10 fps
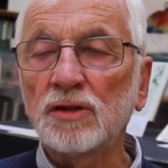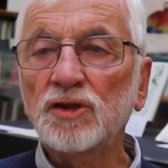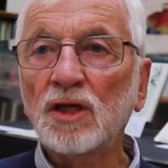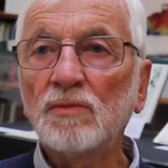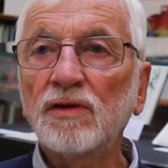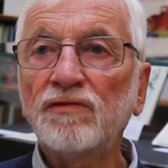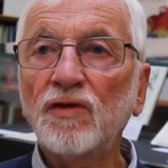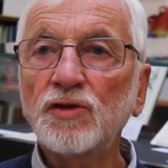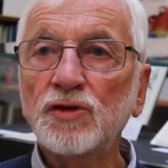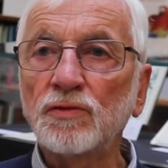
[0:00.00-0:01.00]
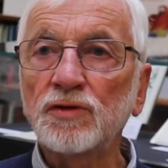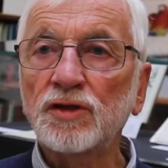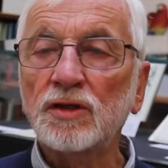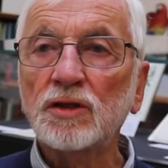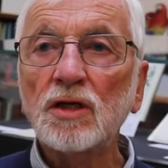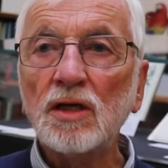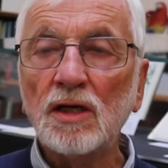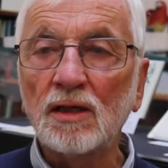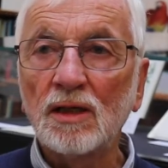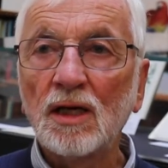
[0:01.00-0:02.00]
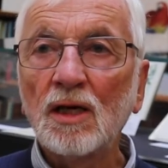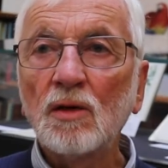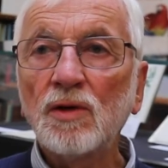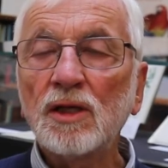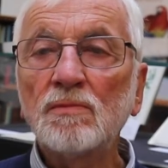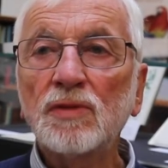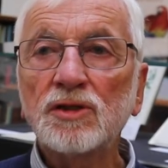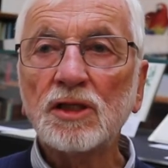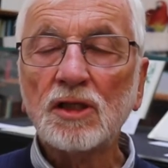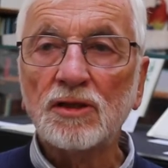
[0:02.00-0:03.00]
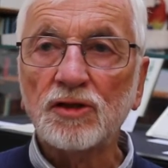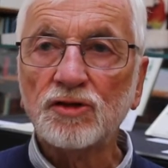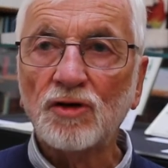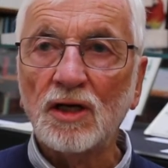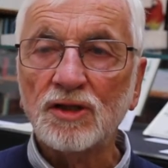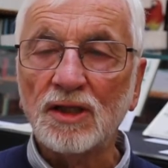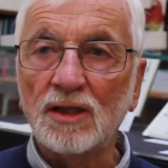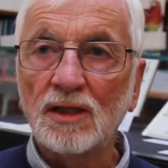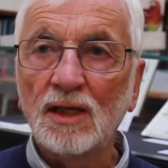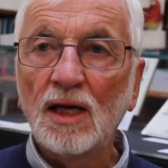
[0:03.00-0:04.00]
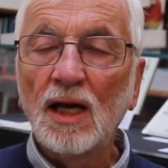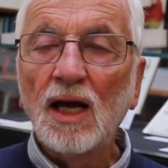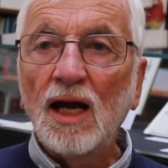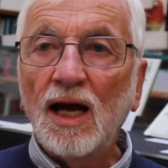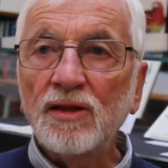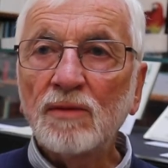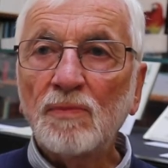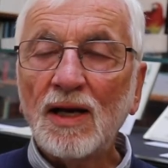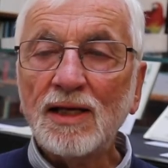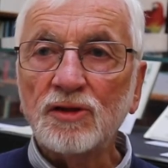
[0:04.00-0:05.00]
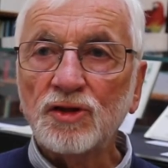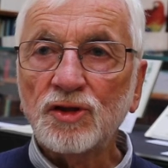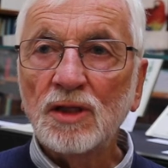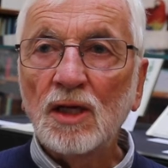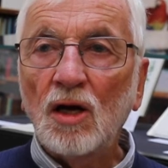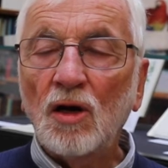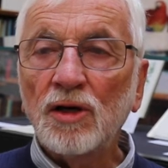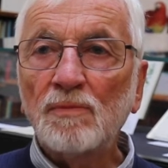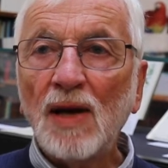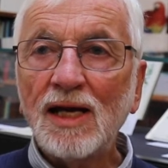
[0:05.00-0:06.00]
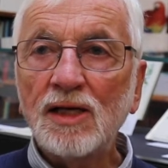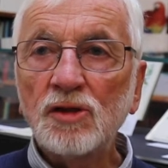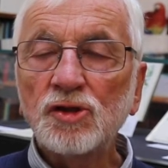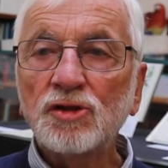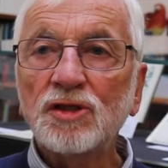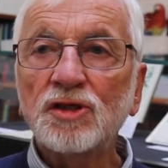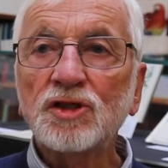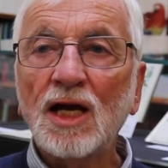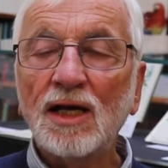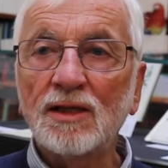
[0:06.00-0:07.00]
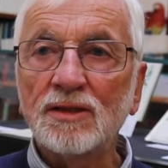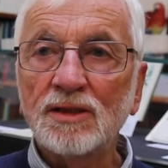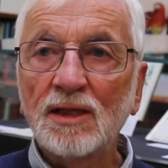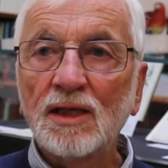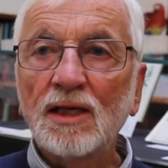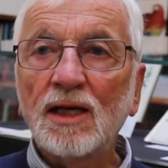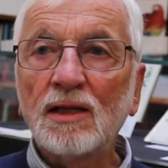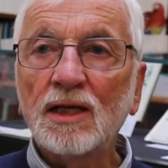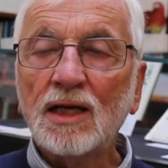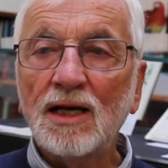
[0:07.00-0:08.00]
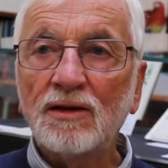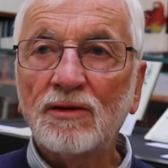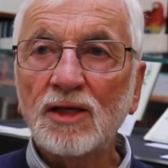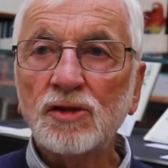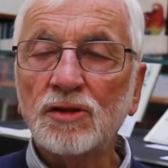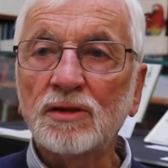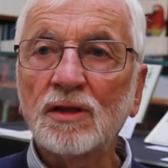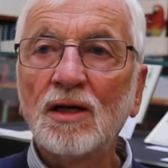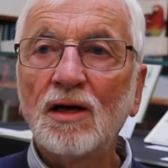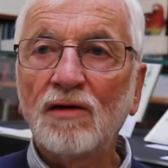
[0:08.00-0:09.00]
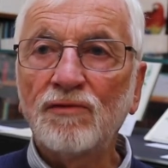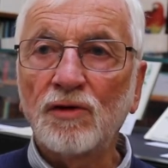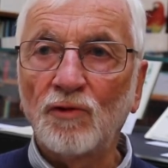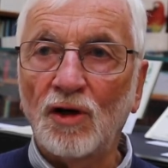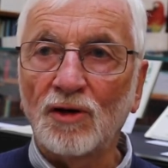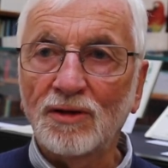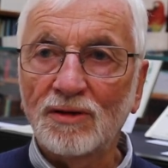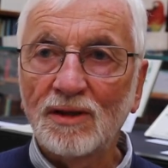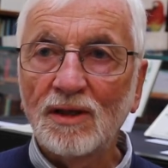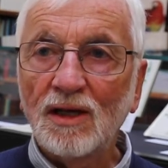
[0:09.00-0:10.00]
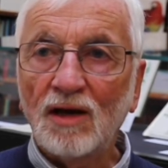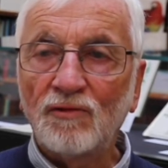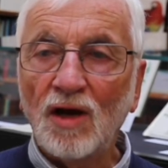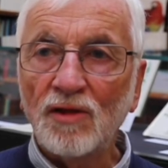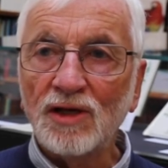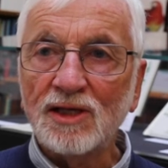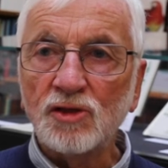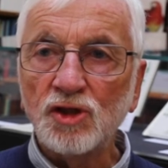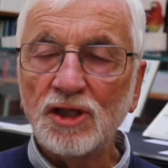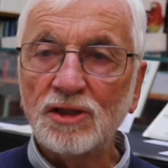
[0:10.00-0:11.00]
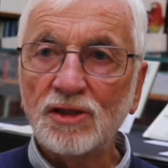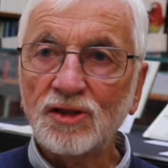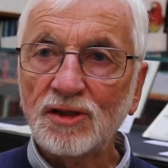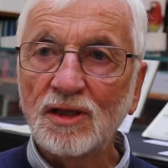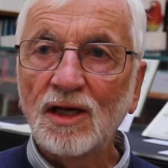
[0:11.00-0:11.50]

some of the fossils that occur within particular strata, and the plates on a page that is coloured in the coloration of the rock, a rather ingenious